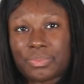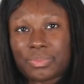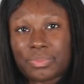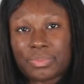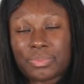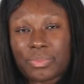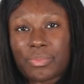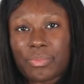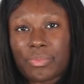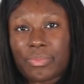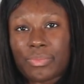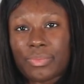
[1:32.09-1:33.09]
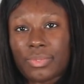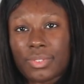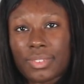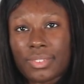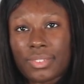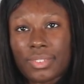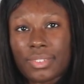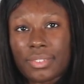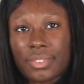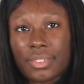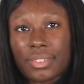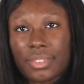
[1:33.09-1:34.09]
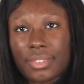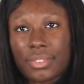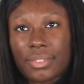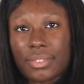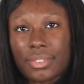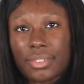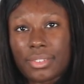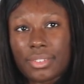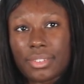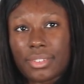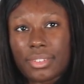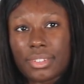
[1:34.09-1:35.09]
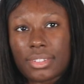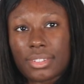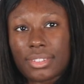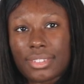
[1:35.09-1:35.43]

[no speech]